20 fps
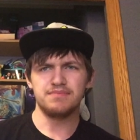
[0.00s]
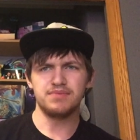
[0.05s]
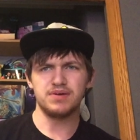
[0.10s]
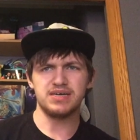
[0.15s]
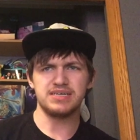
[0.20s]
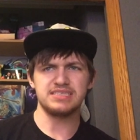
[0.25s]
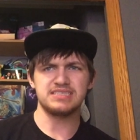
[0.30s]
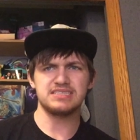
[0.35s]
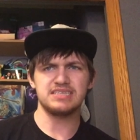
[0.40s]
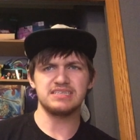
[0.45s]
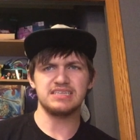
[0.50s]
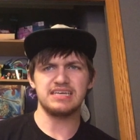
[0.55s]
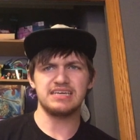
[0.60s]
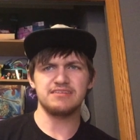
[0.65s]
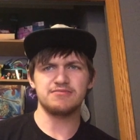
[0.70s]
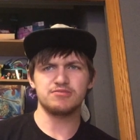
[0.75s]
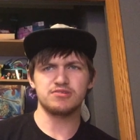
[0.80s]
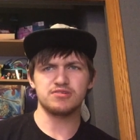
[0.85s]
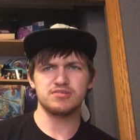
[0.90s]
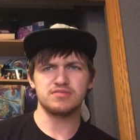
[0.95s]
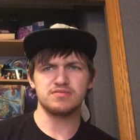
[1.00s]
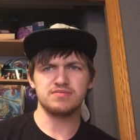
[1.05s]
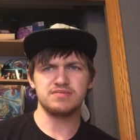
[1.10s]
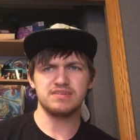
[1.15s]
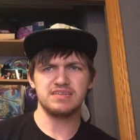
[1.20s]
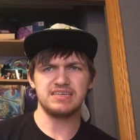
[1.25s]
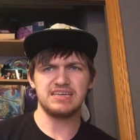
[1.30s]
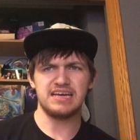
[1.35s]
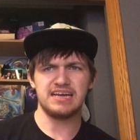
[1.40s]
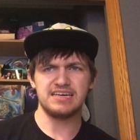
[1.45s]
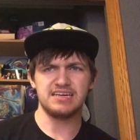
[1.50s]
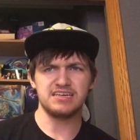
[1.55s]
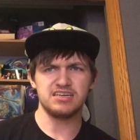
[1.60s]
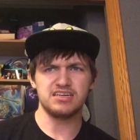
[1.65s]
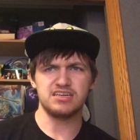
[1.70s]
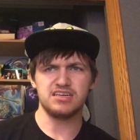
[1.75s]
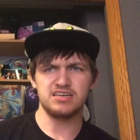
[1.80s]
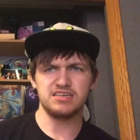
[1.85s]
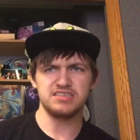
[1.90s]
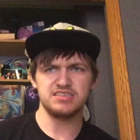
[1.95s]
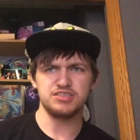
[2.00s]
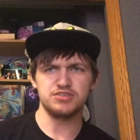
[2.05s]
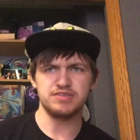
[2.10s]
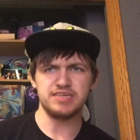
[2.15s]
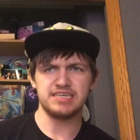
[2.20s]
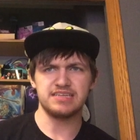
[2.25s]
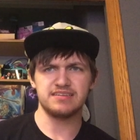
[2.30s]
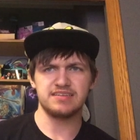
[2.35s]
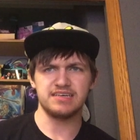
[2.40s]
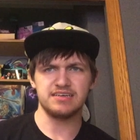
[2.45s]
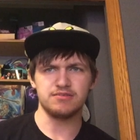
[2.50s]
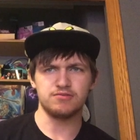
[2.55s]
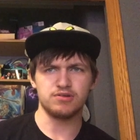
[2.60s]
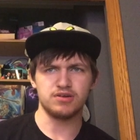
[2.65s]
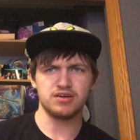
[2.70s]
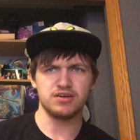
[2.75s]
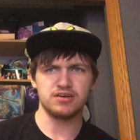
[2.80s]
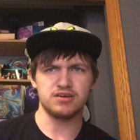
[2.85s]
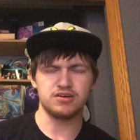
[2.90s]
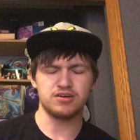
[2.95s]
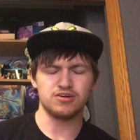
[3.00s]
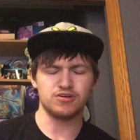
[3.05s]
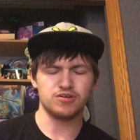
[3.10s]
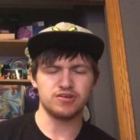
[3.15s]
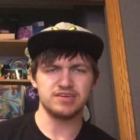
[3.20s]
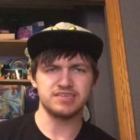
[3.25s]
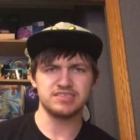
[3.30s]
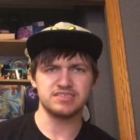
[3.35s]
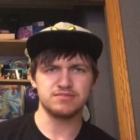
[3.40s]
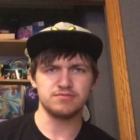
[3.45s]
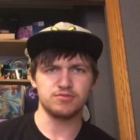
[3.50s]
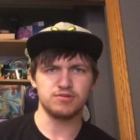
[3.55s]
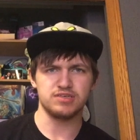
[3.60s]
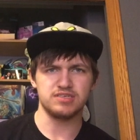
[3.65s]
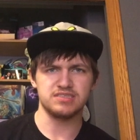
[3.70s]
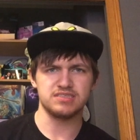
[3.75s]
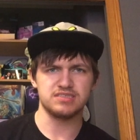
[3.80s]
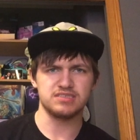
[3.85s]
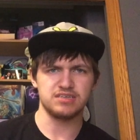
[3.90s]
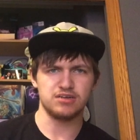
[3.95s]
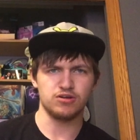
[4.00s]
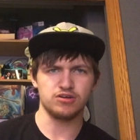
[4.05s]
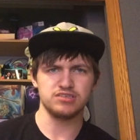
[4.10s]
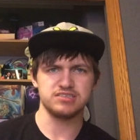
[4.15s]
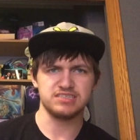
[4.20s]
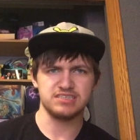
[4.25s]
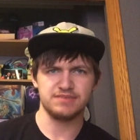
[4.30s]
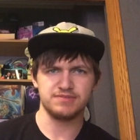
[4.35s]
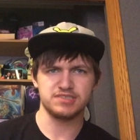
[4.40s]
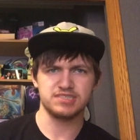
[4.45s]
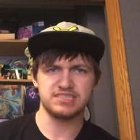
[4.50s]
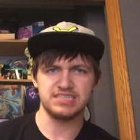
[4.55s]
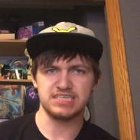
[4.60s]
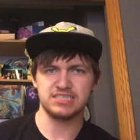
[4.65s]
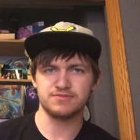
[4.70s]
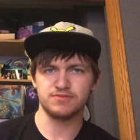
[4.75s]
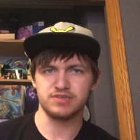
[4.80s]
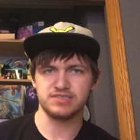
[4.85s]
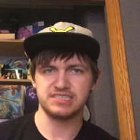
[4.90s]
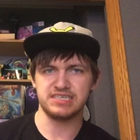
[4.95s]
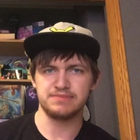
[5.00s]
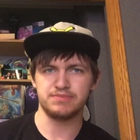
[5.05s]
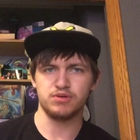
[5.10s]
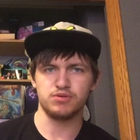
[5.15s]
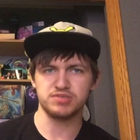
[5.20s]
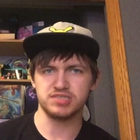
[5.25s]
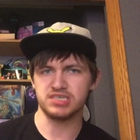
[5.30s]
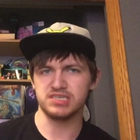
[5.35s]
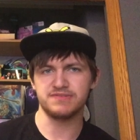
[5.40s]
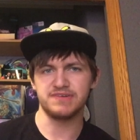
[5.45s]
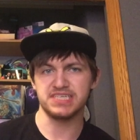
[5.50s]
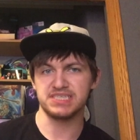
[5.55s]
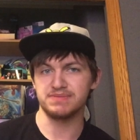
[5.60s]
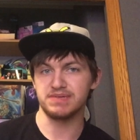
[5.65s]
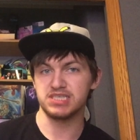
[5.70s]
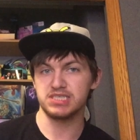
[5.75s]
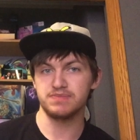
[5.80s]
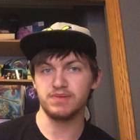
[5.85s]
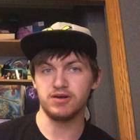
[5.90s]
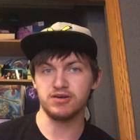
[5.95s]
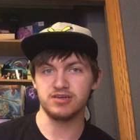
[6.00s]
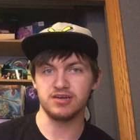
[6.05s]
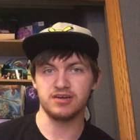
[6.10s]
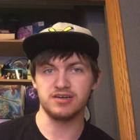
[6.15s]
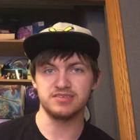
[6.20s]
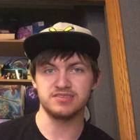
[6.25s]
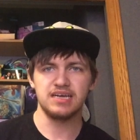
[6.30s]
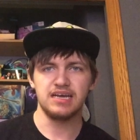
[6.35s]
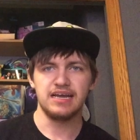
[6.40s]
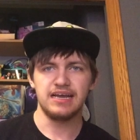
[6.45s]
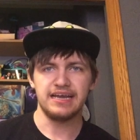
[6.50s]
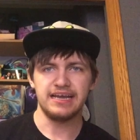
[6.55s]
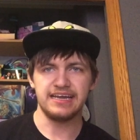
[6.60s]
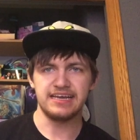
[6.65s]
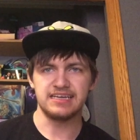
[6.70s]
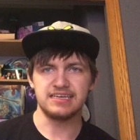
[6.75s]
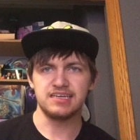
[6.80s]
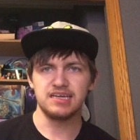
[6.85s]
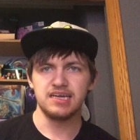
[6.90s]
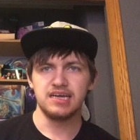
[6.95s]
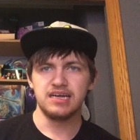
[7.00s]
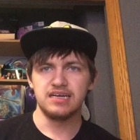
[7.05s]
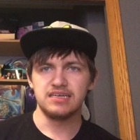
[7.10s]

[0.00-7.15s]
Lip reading: but they had a unique thing where Horus level 6, for example, was unaffected by spell cards, and